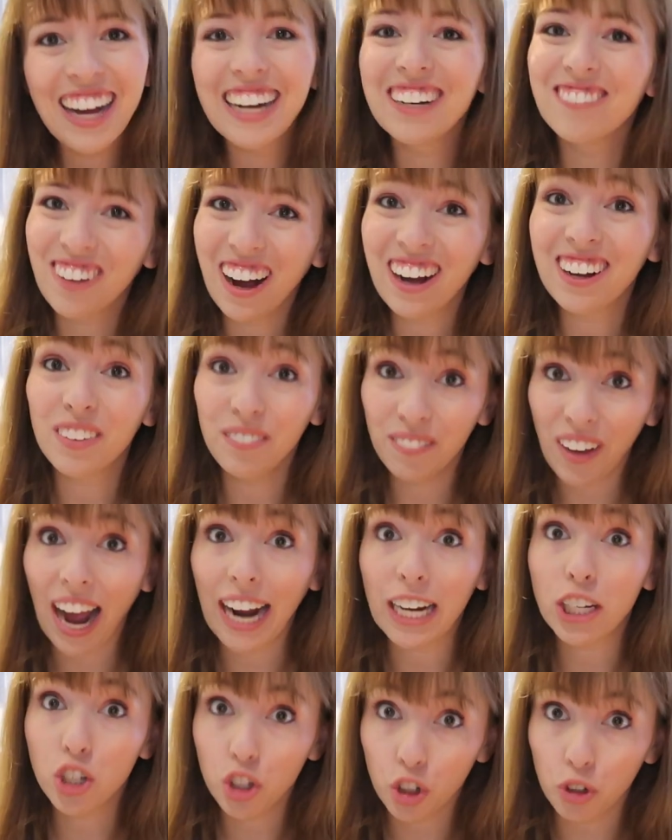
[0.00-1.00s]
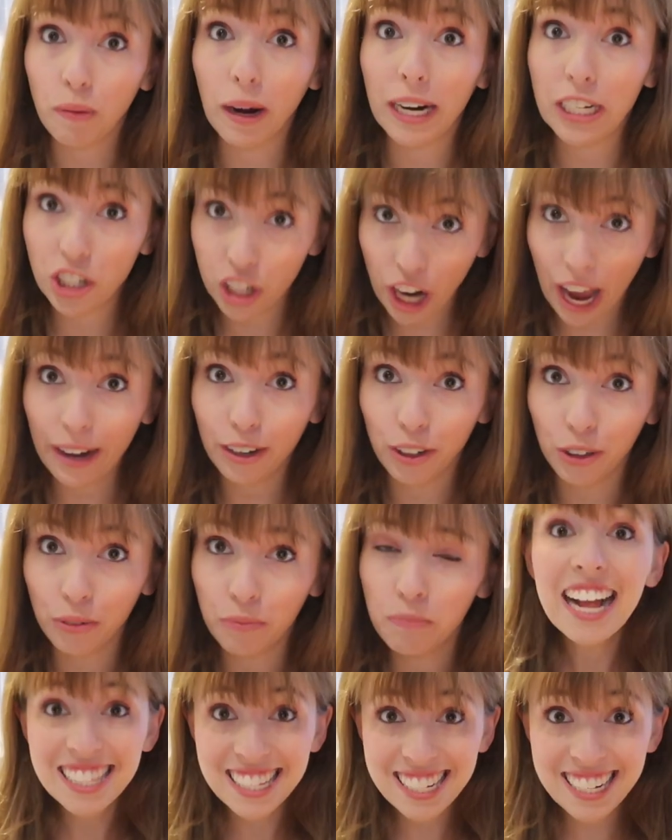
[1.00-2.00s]
and welcome back to my channel.
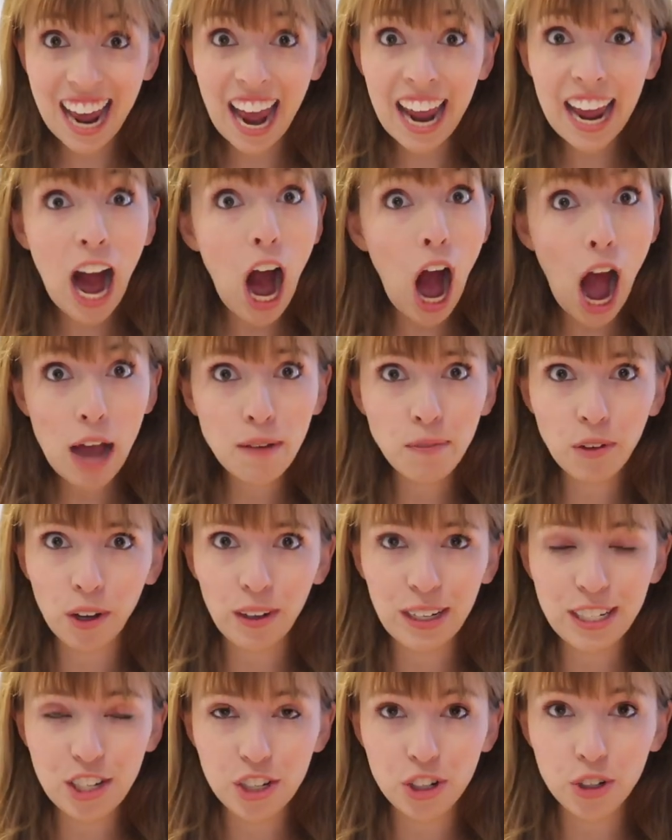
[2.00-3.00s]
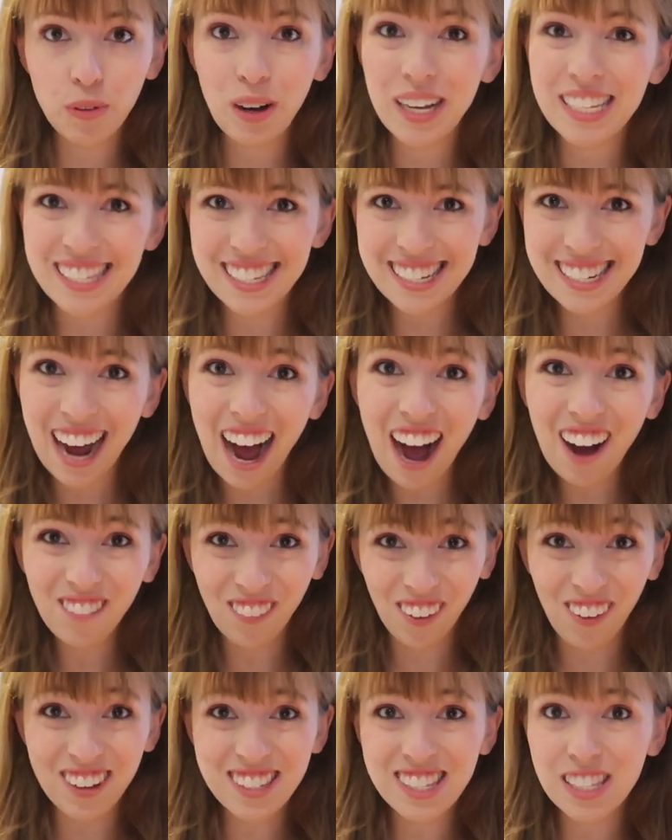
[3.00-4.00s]
Today I'm going to do a Star
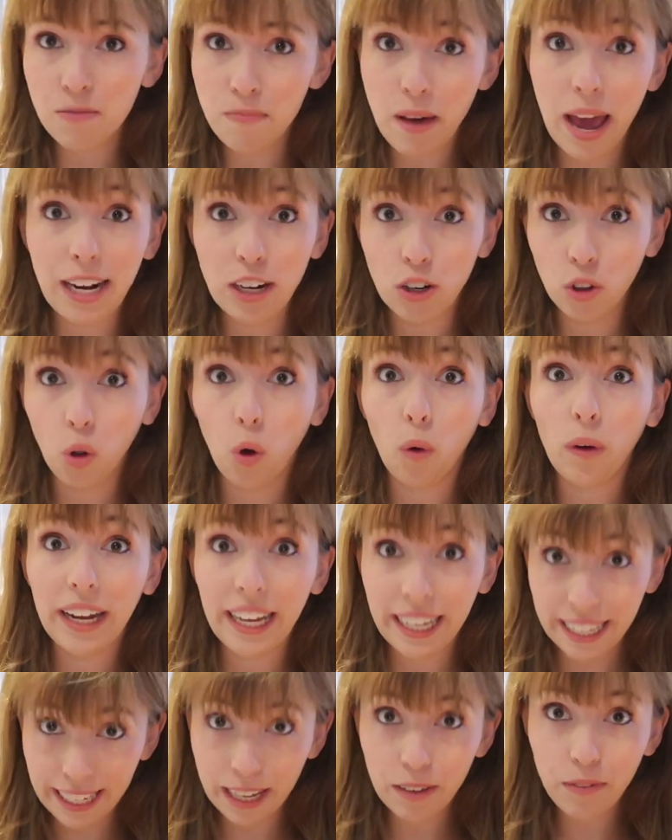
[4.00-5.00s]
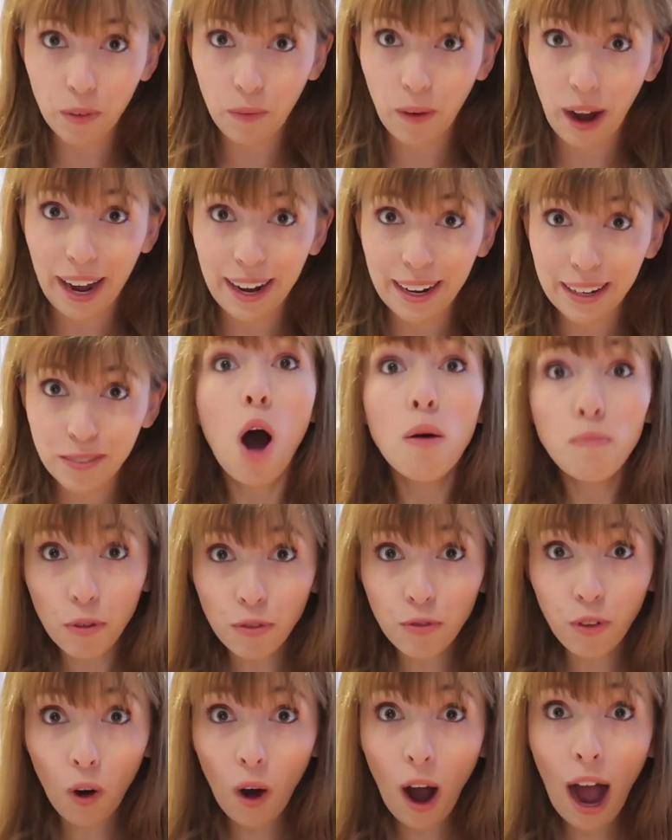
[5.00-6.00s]
Wars The Mandalorian giveaway.
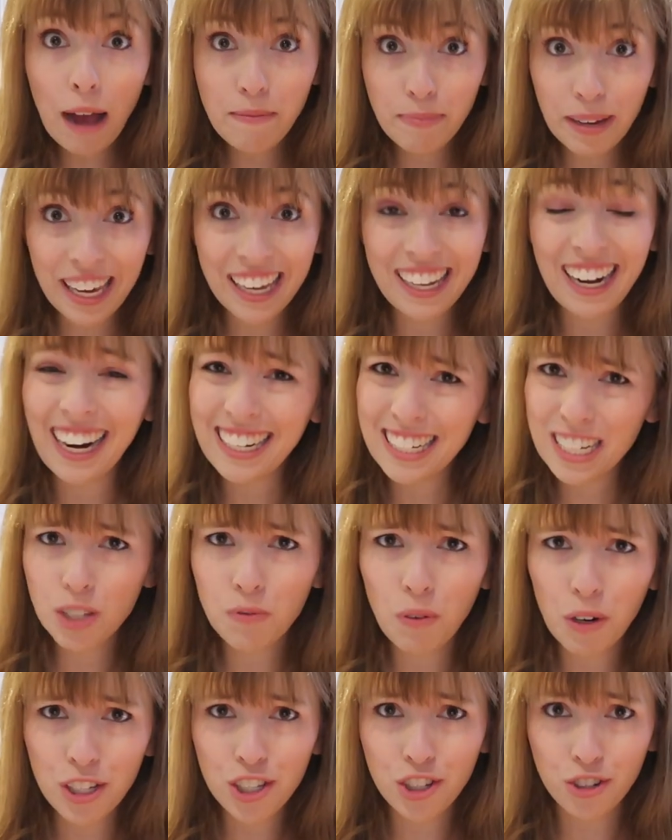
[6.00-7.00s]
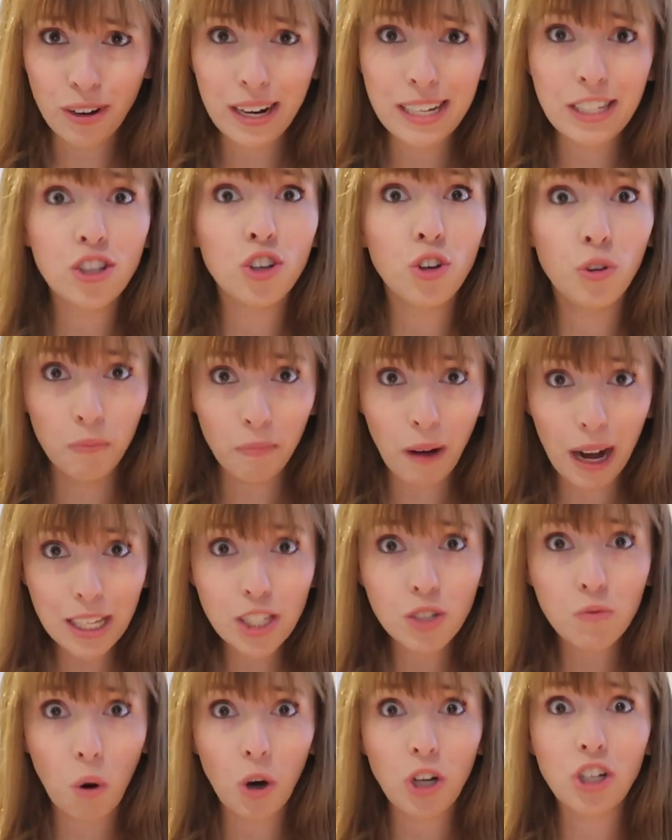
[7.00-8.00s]
Before I begin, I just want to stress that you
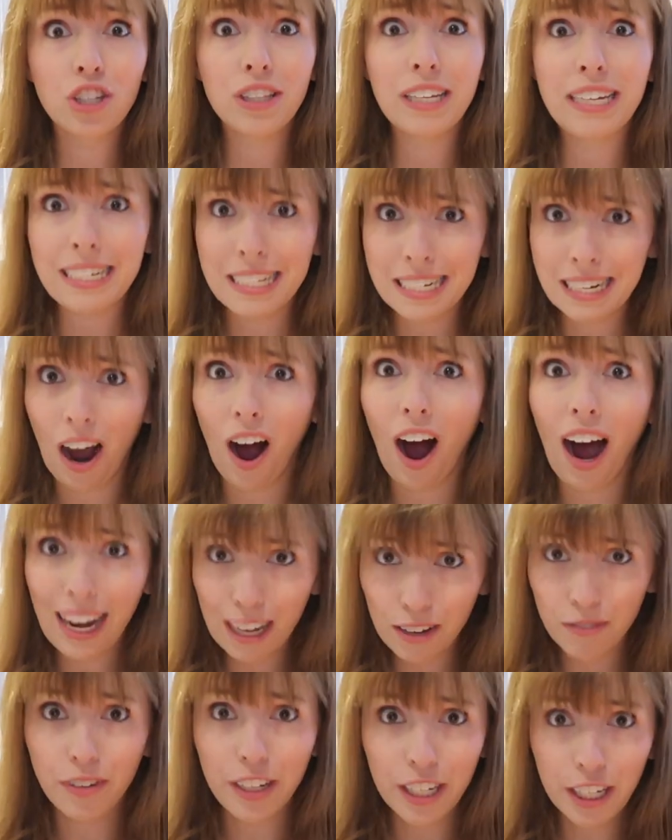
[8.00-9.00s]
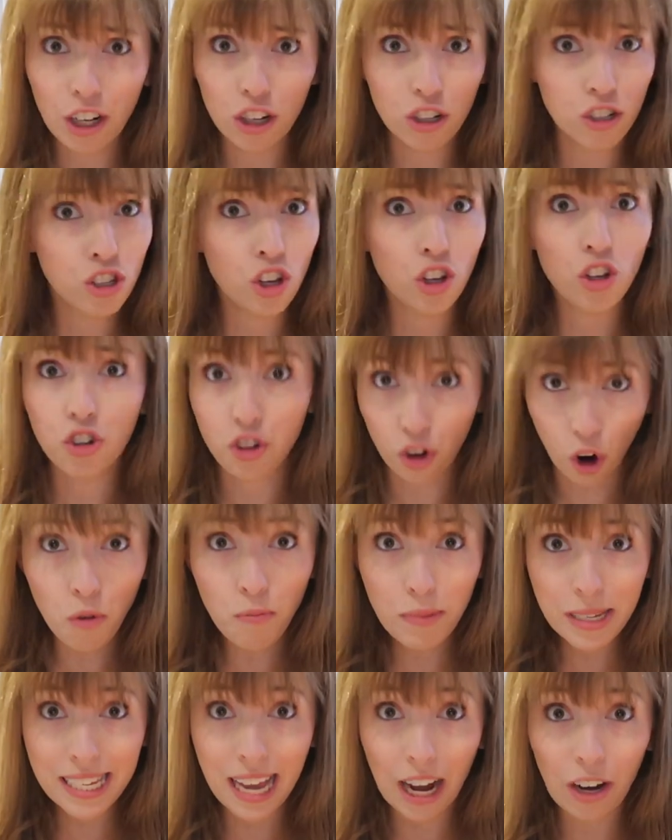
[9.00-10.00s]
must watch the entire video so you don't
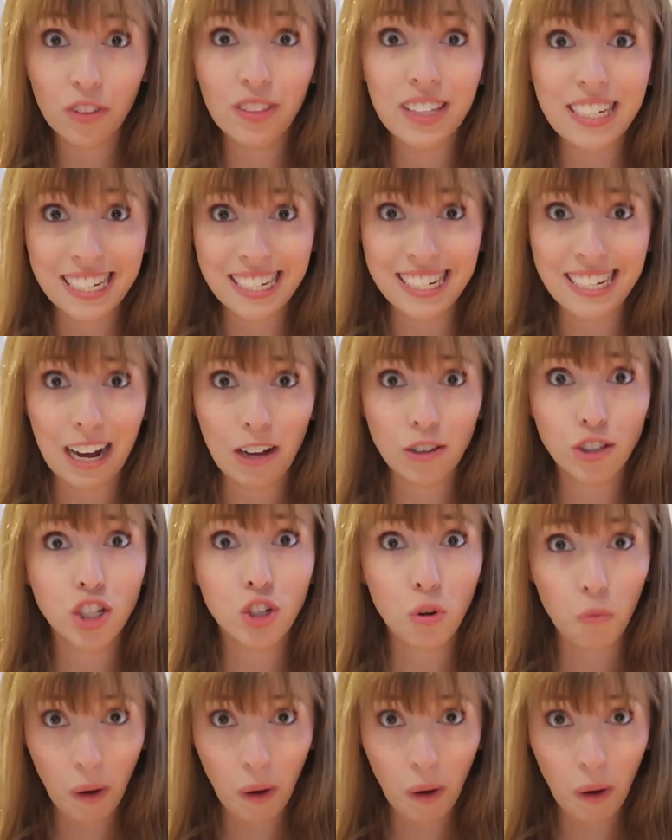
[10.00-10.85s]
miss out on the details to